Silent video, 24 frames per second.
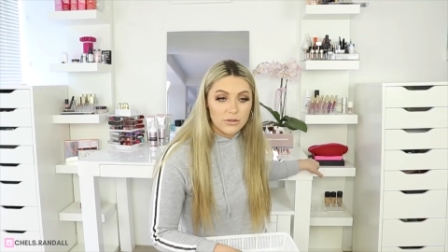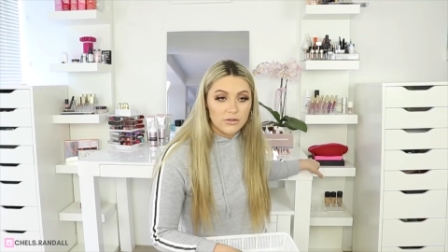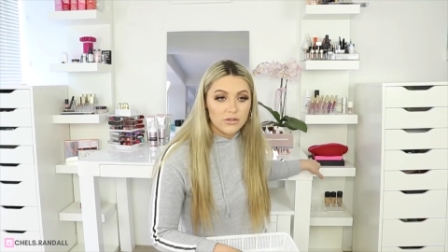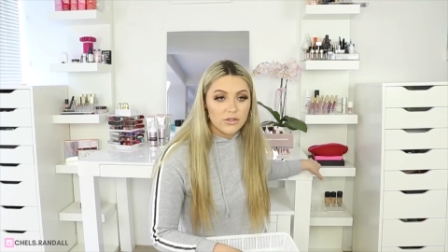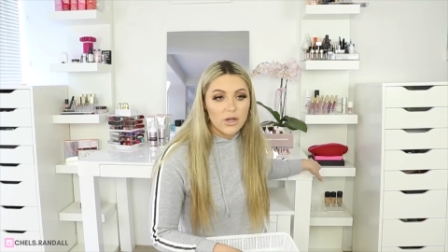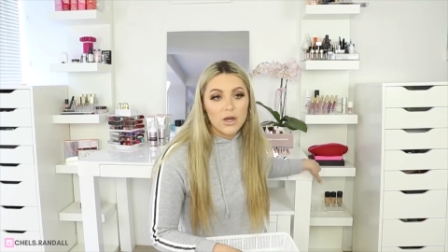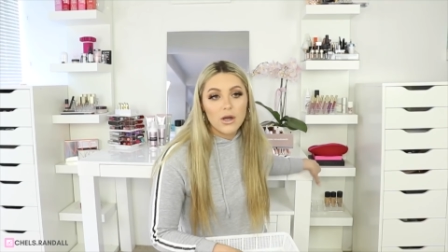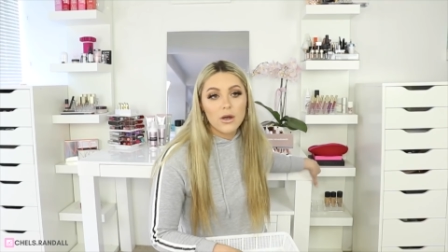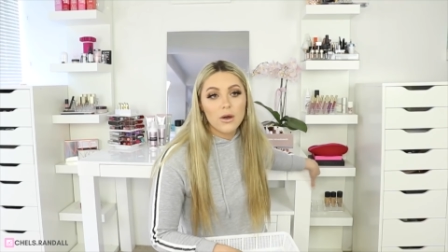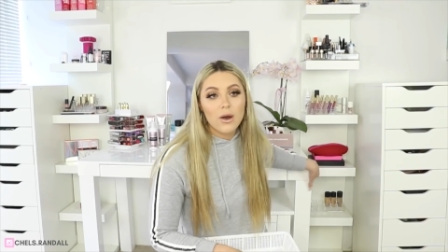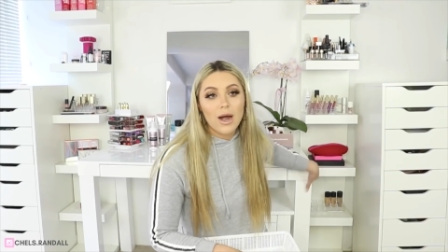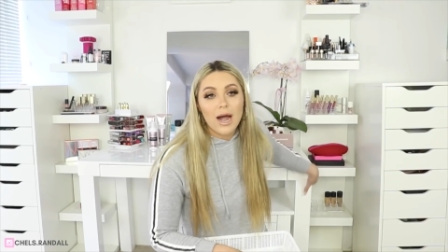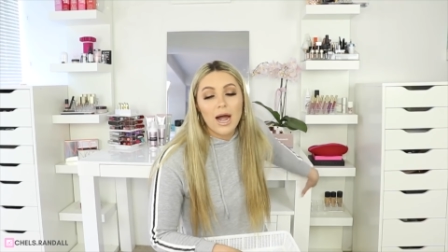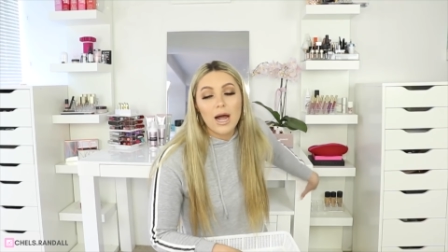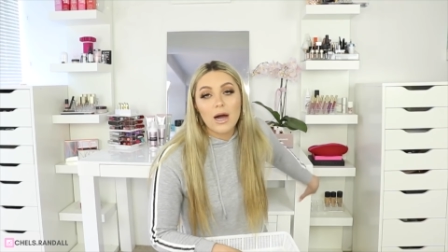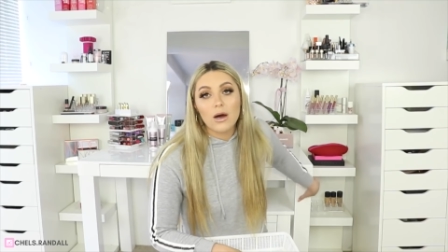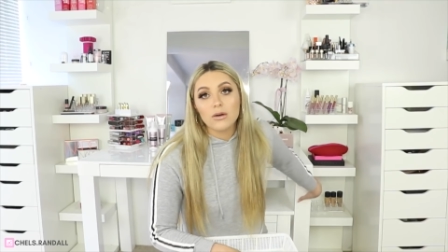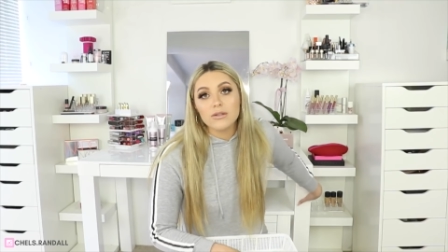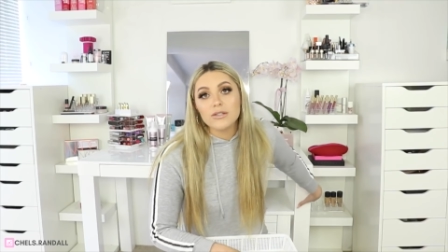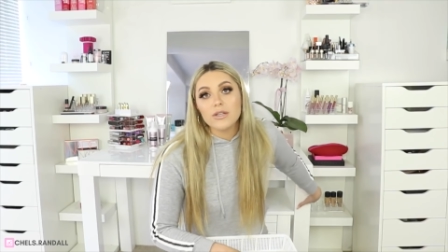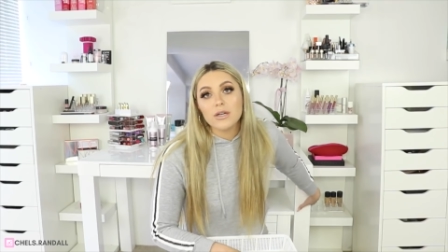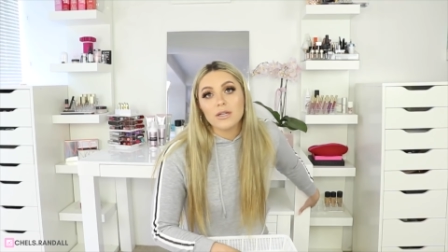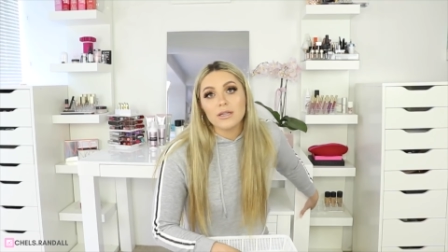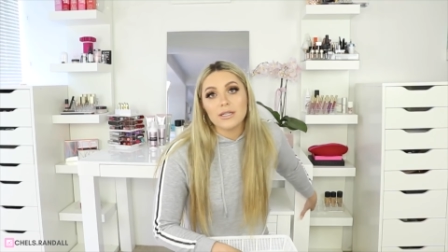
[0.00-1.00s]
So I'll
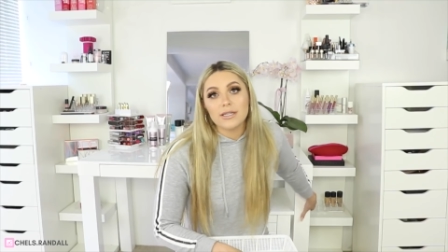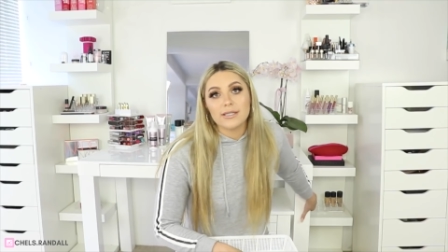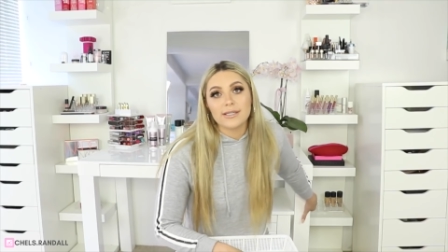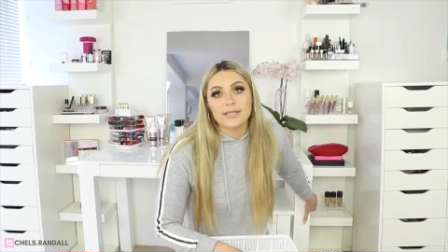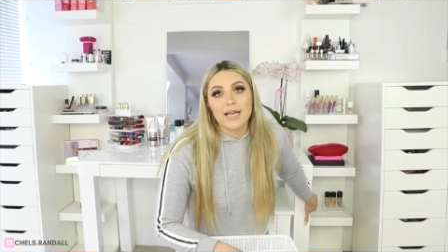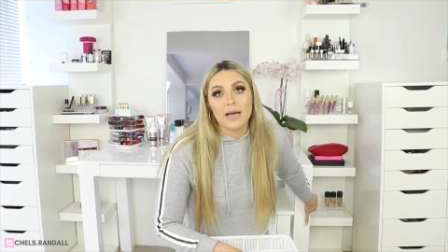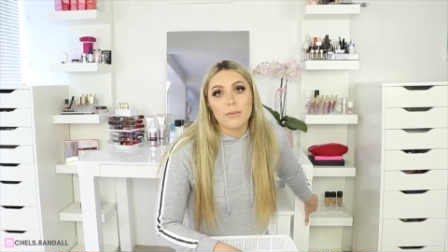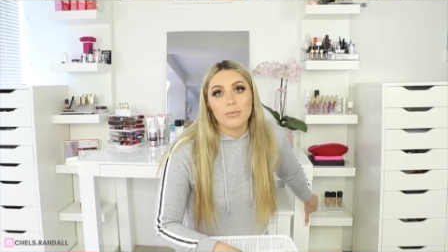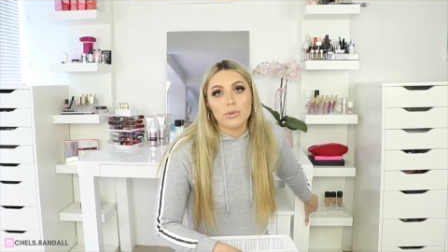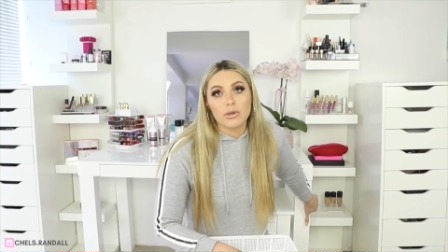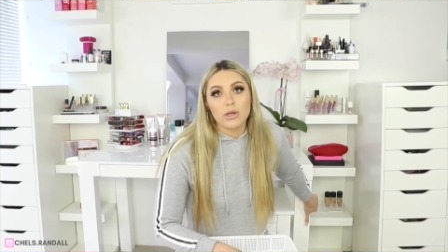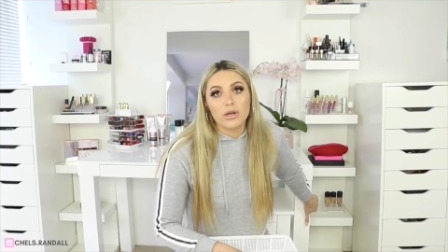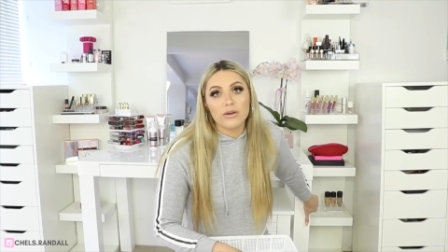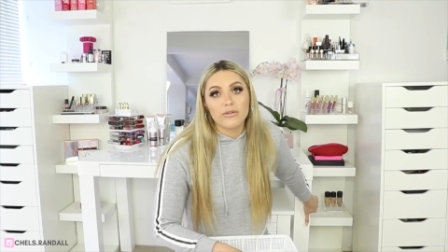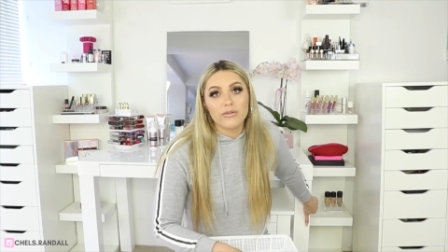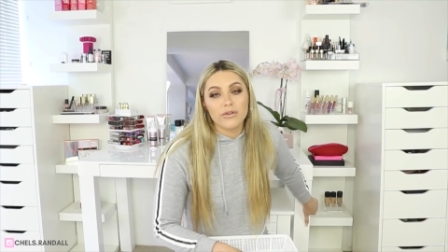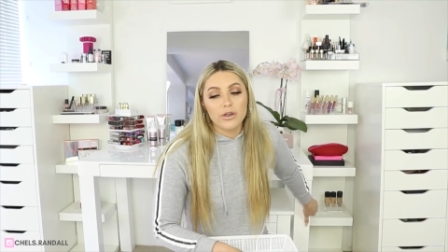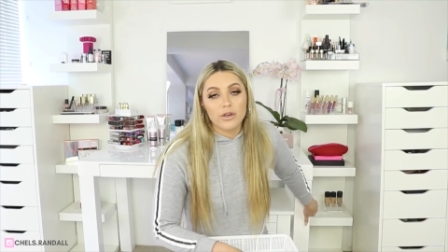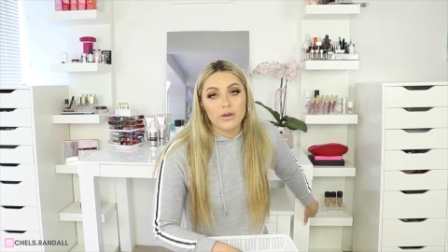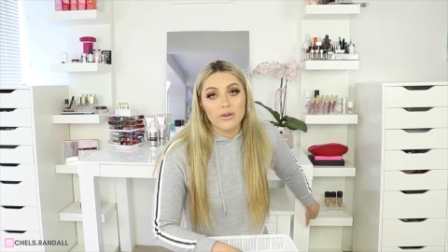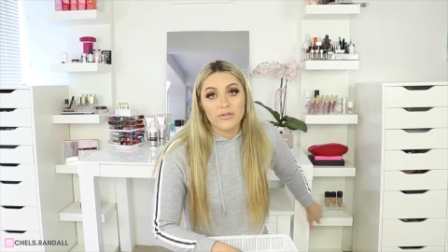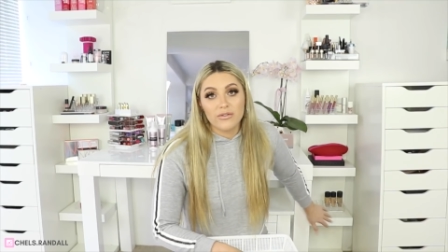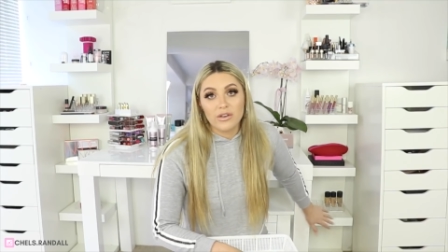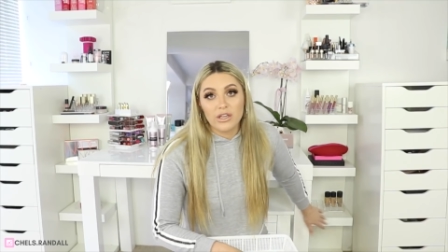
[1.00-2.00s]
also list that below for
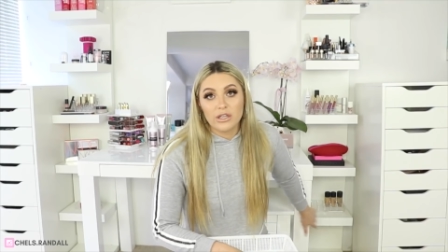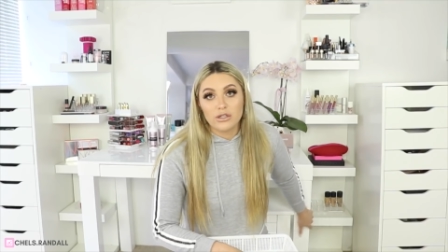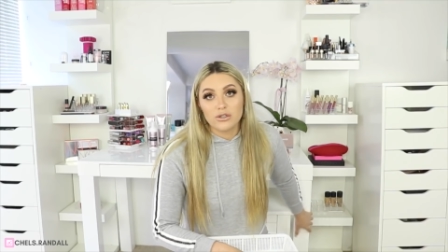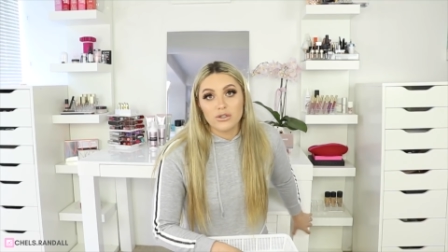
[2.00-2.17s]
you if you're